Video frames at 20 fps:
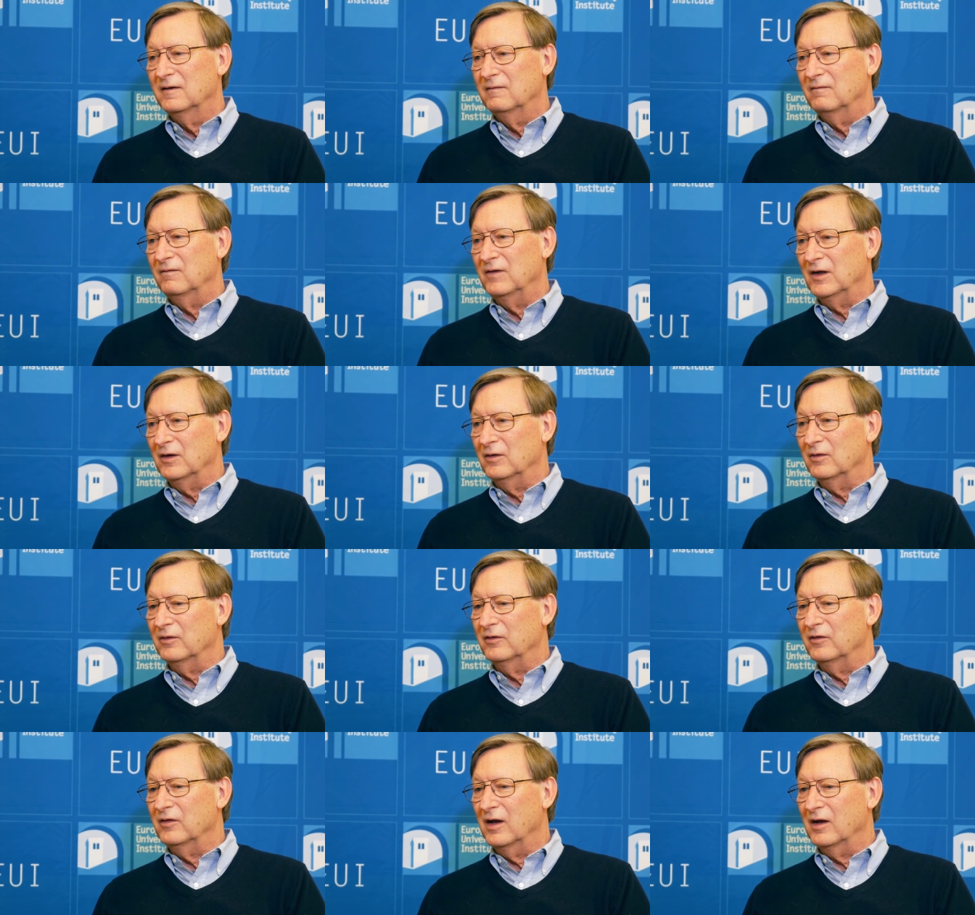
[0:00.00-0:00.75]

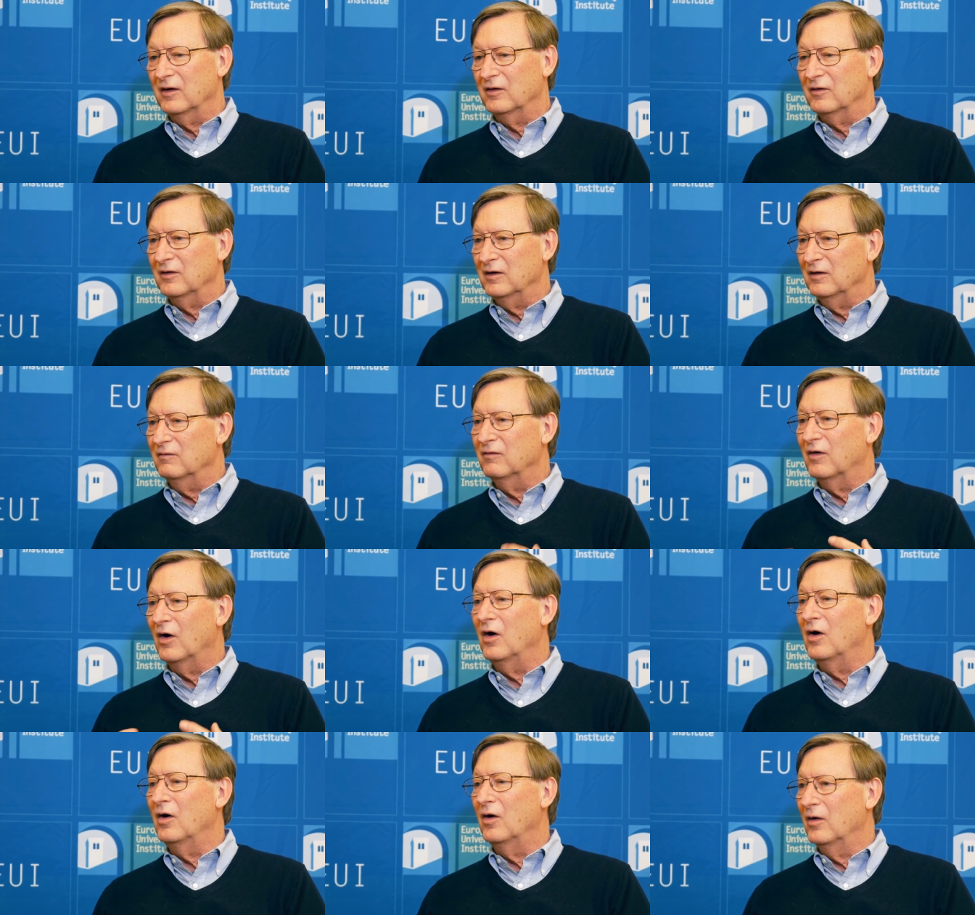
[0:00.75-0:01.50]
fields has
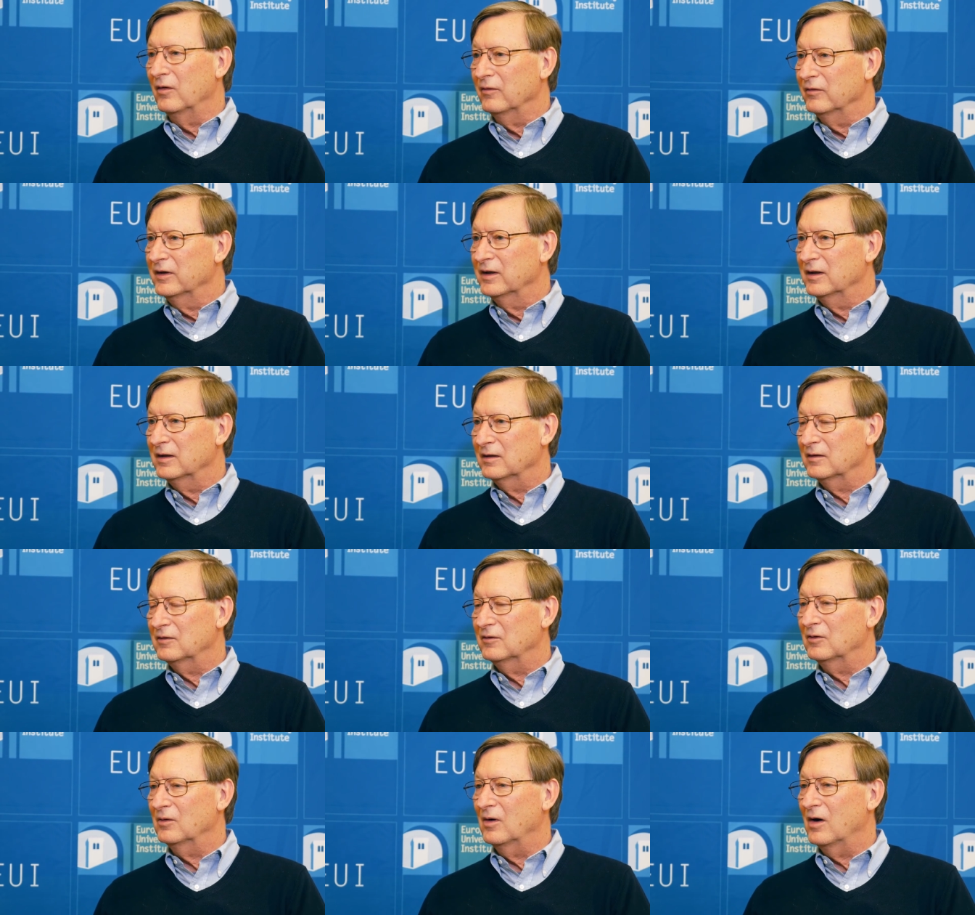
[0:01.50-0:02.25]
evolved
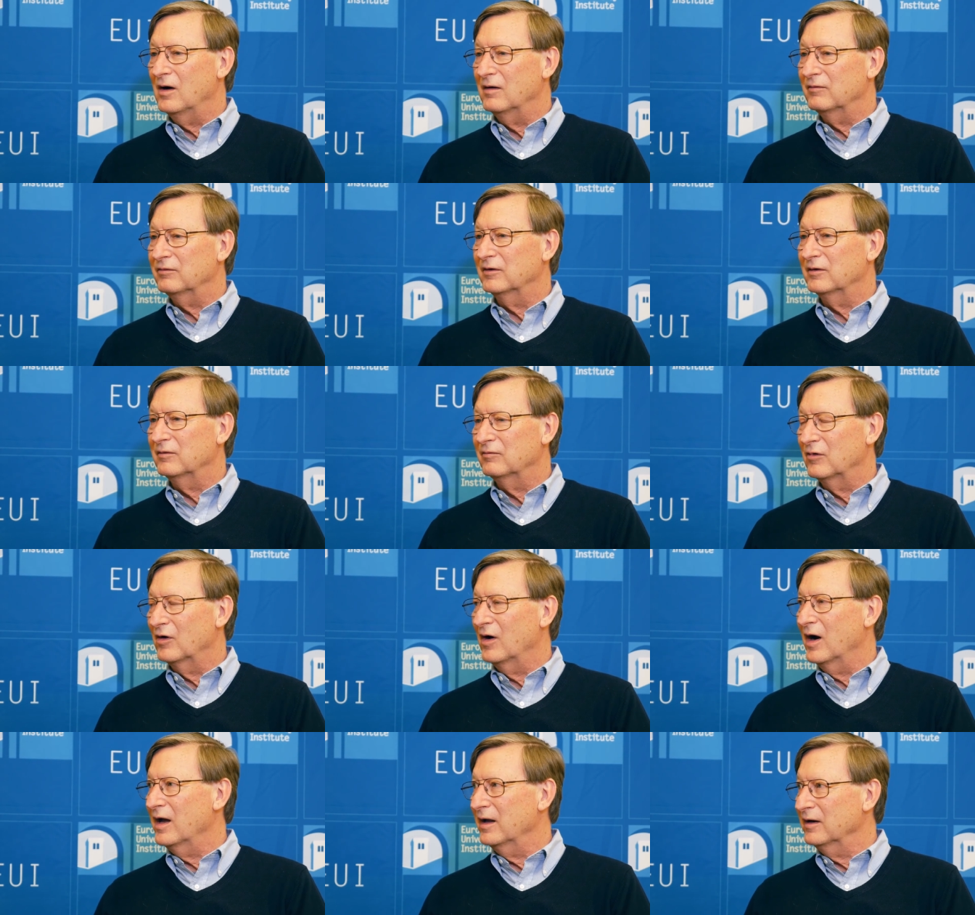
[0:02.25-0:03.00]
to offer a
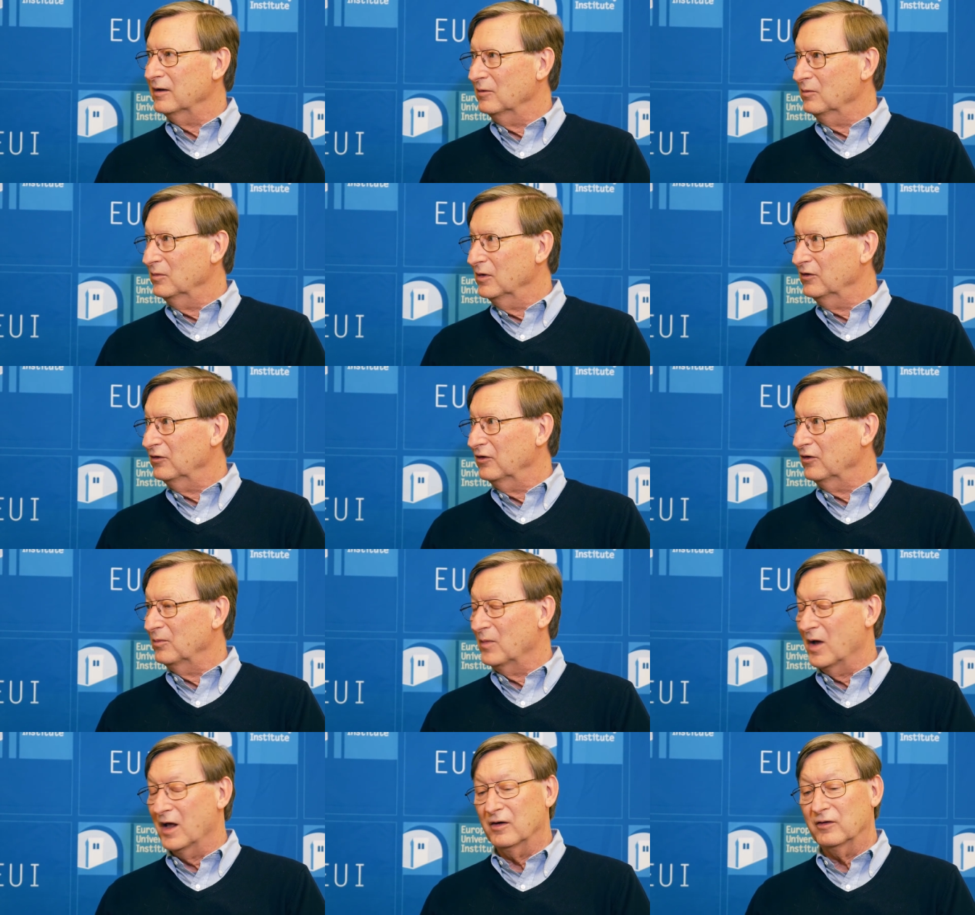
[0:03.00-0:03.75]
variety of
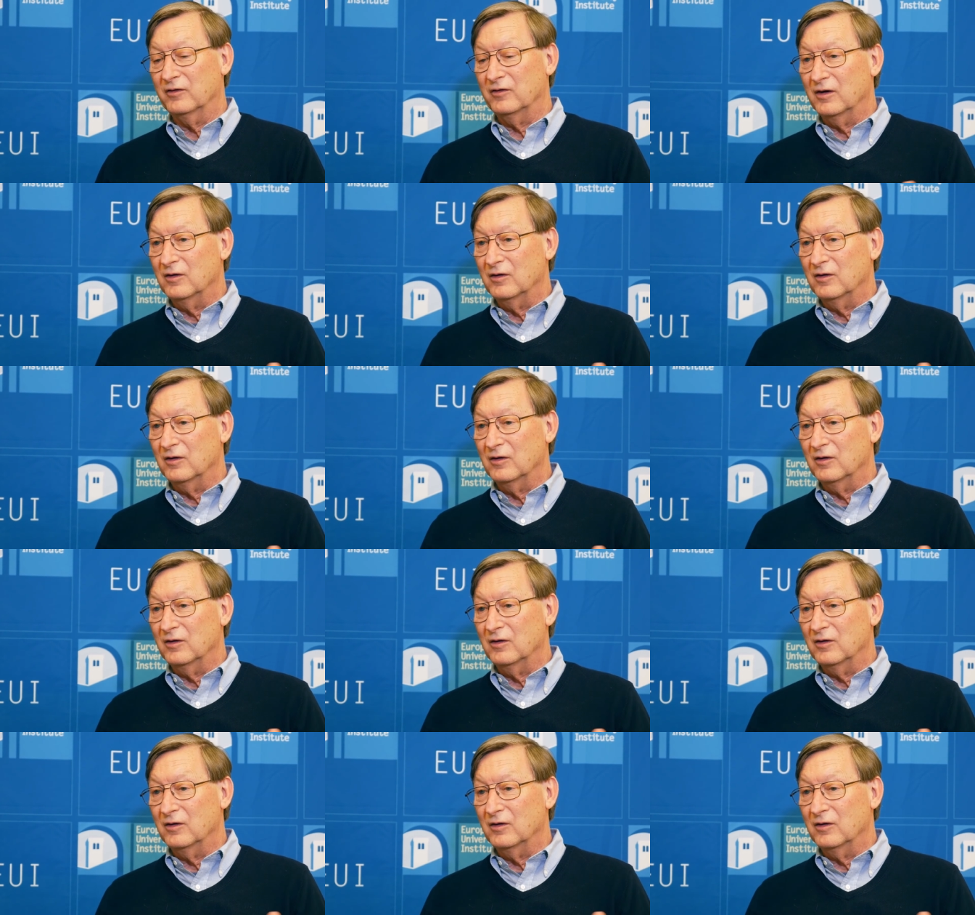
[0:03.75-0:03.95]
business models.